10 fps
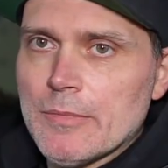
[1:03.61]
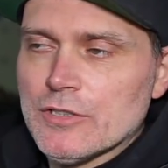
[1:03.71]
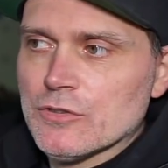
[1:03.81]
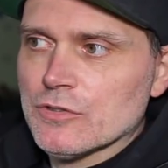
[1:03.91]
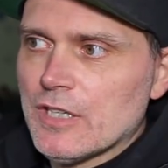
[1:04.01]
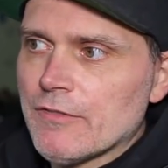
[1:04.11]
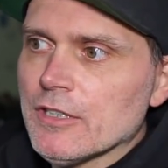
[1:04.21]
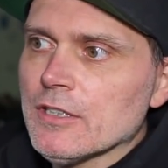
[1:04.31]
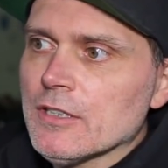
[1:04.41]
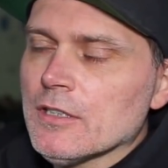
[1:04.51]
Maestro
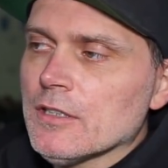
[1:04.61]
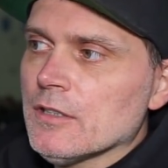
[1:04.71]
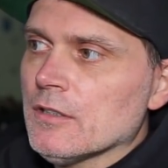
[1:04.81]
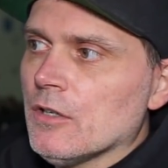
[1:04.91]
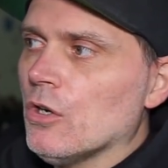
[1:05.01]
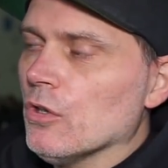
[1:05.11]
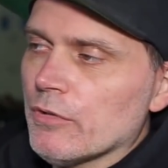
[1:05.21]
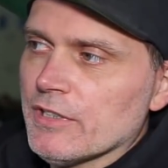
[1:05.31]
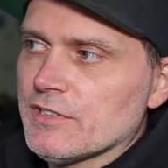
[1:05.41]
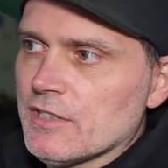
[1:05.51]
7. All the
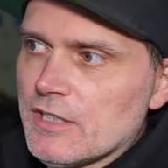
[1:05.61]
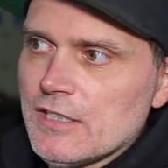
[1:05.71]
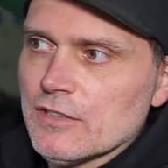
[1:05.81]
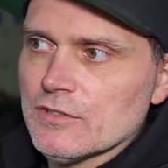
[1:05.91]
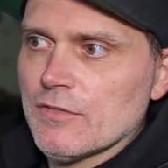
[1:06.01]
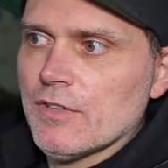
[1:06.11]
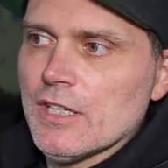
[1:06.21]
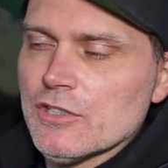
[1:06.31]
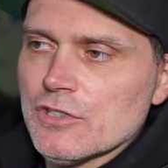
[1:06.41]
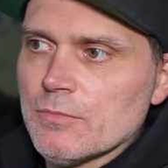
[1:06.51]
rest of the details of the
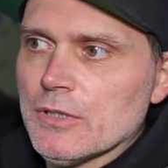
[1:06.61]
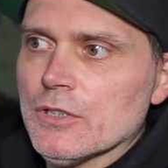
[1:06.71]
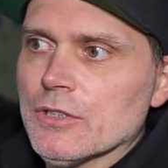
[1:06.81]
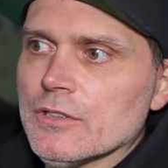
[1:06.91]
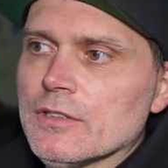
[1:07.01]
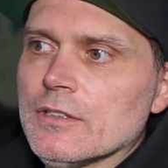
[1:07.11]
engine build